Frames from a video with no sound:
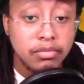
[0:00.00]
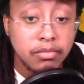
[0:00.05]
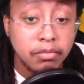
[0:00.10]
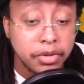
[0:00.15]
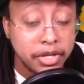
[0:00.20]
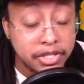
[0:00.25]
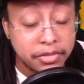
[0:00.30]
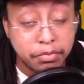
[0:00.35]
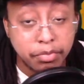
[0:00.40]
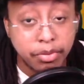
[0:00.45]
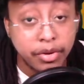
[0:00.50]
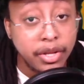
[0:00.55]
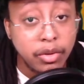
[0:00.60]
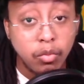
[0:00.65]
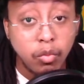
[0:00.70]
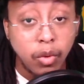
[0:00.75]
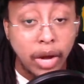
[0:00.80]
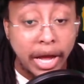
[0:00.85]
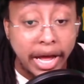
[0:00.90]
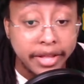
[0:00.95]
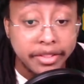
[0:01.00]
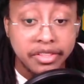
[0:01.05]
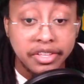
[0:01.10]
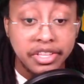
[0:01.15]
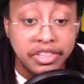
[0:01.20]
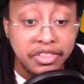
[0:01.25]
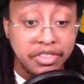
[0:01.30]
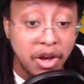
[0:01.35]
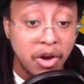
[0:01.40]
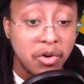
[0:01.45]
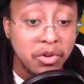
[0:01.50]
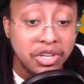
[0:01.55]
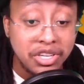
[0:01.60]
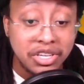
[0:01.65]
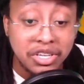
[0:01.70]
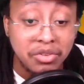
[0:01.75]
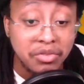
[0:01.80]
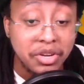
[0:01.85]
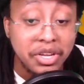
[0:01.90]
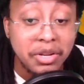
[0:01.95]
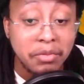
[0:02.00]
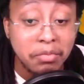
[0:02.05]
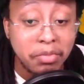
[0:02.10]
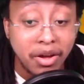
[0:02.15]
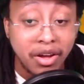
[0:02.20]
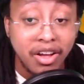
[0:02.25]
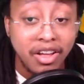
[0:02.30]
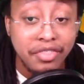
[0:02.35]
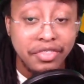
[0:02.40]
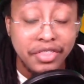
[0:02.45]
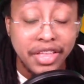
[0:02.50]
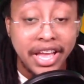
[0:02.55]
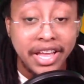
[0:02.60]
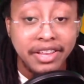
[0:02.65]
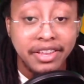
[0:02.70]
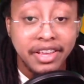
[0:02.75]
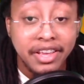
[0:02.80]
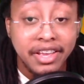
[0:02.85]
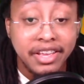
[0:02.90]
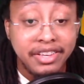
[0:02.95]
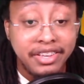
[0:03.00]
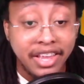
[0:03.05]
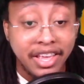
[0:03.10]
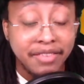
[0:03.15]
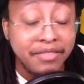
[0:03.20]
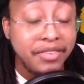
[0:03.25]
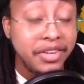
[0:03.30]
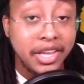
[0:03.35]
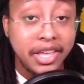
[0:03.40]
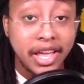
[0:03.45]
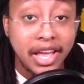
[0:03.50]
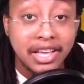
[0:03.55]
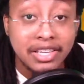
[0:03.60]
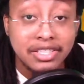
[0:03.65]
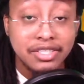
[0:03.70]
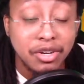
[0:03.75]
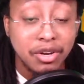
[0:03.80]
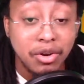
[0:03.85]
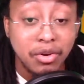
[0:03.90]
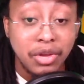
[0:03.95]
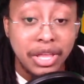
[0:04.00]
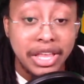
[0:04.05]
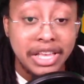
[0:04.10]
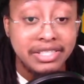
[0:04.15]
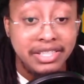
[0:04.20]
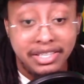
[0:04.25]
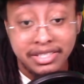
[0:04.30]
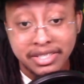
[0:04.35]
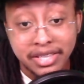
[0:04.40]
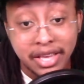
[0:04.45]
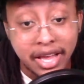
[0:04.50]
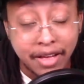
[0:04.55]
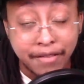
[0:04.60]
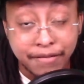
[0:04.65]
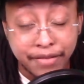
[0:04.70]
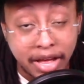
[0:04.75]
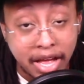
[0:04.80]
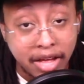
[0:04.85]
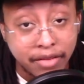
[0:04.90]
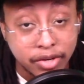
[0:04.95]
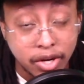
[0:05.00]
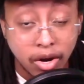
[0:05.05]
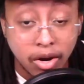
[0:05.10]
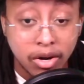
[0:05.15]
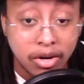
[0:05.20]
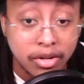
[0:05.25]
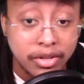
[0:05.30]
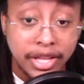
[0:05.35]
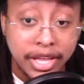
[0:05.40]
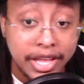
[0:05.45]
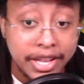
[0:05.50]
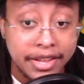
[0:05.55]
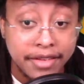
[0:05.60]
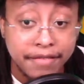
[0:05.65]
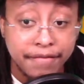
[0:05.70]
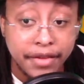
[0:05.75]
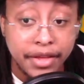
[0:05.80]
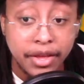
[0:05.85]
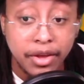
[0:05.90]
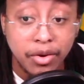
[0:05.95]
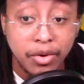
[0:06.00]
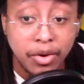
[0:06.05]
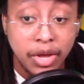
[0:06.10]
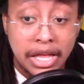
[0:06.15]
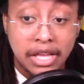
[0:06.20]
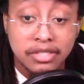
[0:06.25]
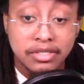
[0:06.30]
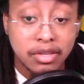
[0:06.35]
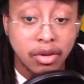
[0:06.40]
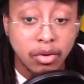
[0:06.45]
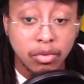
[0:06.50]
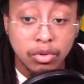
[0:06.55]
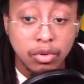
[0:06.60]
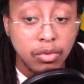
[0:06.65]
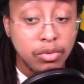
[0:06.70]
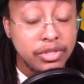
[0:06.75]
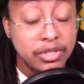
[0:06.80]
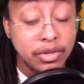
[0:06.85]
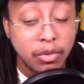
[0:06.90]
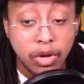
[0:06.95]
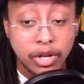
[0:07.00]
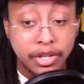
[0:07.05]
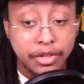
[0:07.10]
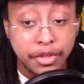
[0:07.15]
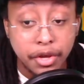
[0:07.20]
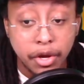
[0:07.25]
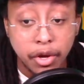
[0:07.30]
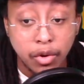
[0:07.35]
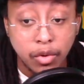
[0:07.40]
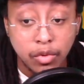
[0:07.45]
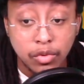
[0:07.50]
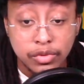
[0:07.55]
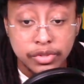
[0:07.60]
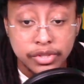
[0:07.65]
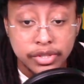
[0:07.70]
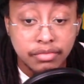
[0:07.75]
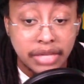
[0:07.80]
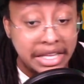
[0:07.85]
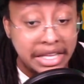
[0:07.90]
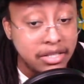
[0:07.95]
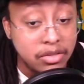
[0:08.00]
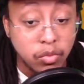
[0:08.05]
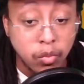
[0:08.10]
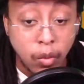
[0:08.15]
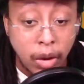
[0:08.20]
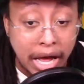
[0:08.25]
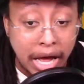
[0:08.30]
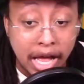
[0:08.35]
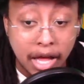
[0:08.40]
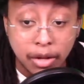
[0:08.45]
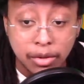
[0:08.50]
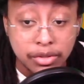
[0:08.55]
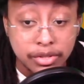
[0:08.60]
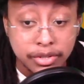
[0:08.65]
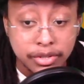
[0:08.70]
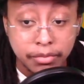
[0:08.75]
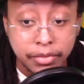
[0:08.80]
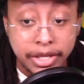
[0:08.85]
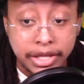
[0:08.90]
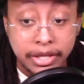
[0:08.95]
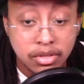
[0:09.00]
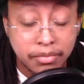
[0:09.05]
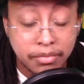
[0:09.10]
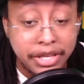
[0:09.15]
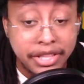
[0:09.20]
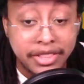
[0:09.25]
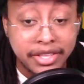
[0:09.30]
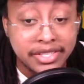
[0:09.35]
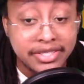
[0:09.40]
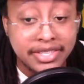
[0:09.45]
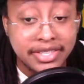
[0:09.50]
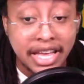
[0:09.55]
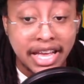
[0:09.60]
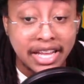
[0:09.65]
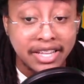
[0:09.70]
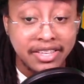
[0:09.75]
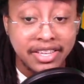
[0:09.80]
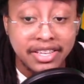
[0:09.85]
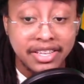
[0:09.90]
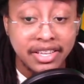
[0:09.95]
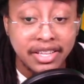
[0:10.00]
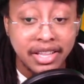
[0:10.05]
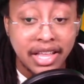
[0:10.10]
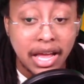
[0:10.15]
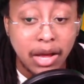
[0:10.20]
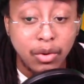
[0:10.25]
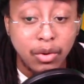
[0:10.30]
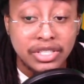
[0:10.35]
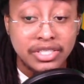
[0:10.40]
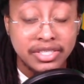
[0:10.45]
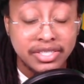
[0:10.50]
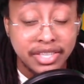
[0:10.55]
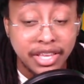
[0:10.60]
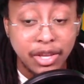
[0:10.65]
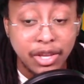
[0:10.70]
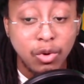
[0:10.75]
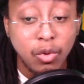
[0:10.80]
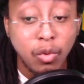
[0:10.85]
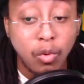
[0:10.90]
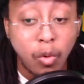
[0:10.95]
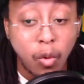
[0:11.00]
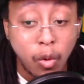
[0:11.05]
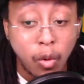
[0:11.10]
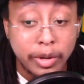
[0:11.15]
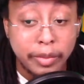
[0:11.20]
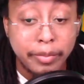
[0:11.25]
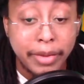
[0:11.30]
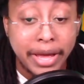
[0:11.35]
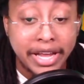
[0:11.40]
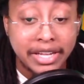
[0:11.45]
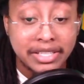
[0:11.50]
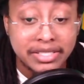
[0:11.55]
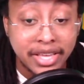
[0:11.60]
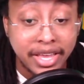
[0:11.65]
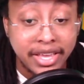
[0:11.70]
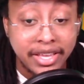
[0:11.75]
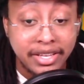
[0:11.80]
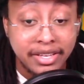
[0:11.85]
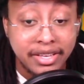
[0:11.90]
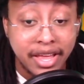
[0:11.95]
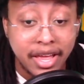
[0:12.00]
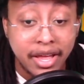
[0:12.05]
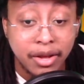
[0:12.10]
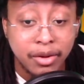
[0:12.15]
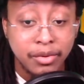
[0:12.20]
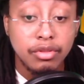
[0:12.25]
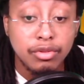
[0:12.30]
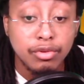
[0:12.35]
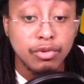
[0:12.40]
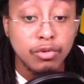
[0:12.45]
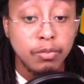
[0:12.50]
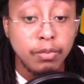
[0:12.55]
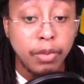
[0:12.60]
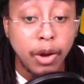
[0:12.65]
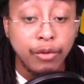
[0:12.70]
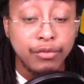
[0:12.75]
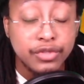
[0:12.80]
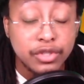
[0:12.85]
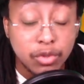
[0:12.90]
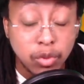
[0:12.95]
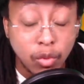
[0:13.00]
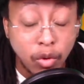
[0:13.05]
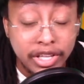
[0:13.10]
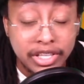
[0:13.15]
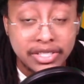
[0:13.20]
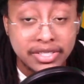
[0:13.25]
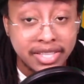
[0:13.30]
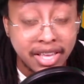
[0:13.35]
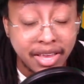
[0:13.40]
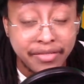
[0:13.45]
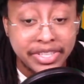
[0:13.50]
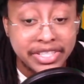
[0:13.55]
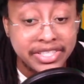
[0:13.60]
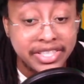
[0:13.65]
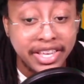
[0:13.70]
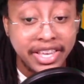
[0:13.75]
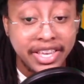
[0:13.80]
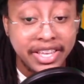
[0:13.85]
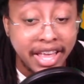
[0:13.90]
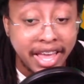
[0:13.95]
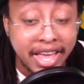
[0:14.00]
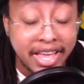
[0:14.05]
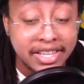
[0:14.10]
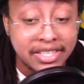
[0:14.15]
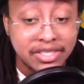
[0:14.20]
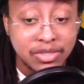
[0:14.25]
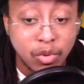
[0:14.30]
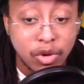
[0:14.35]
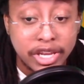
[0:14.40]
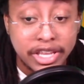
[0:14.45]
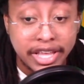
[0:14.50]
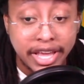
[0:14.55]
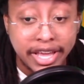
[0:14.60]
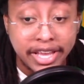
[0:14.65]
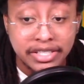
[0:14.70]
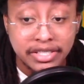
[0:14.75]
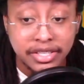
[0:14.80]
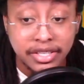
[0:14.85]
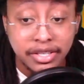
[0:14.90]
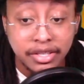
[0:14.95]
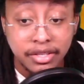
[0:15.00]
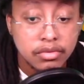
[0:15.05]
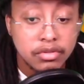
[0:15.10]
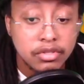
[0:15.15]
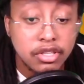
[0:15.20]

But it's pretty widely known and agreed upon that David DeCastro is a top five guard in the NFL, so losing one of those is wild to me. I mean, this guy didn't allow a single quarterback takedown through both 2017 and 2018.